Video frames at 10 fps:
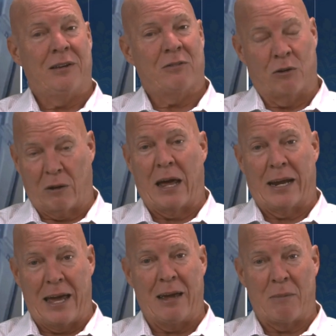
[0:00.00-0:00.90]
There's a lot
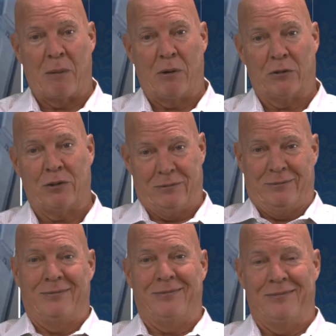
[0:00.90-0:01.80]
of gang members.
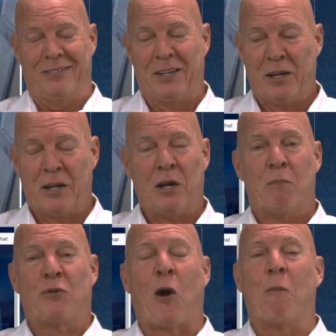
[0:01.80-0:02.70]

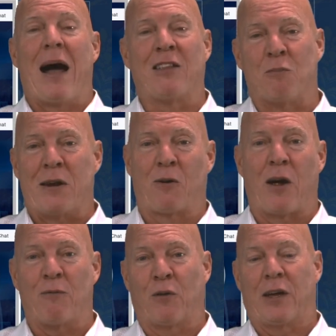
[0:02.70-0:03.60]
But Joe Biden's been
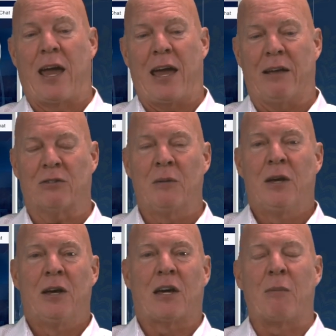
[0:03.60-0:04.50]
great for the gangs.
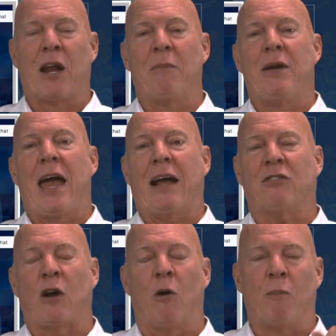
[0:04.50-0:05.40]
Coming up
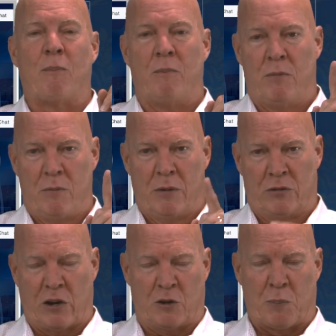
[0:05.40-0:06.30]
next, oh,
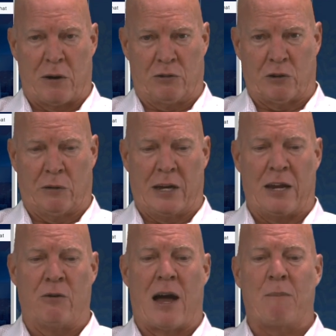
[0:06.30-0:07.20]
Shakespeare and Saul of the Day.
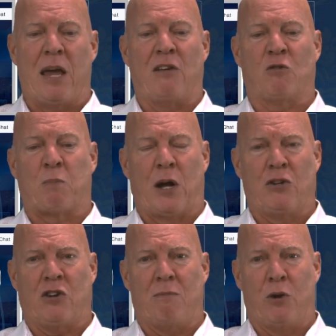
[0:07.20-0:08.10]
Do not be a
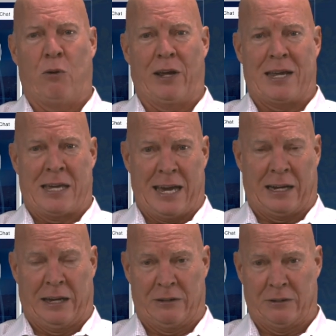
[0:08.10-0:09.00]
spongy, mewling
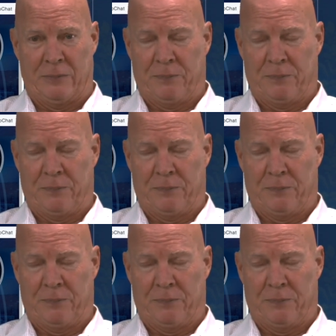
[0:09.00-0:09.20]
giglet.